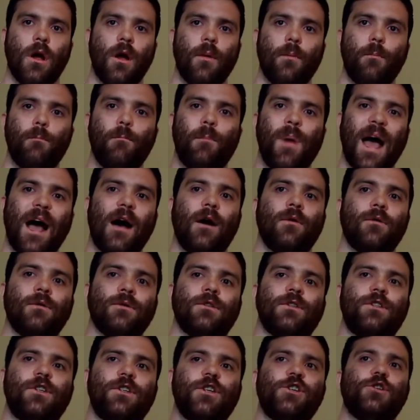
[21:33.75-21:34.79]
bound
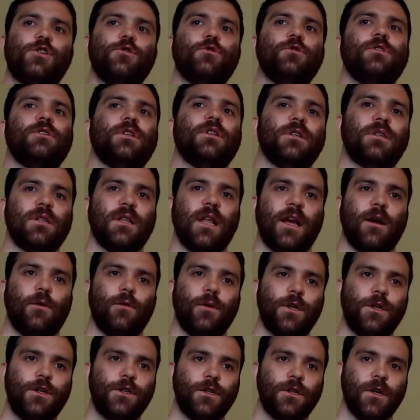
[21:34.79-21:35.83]
to use this
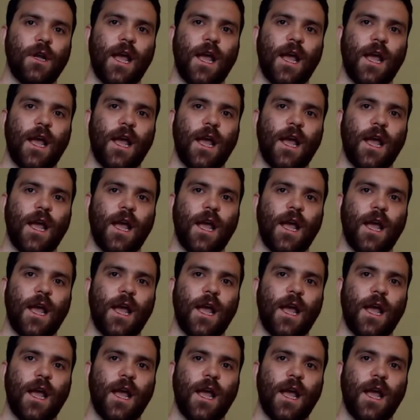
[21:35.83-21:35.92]
language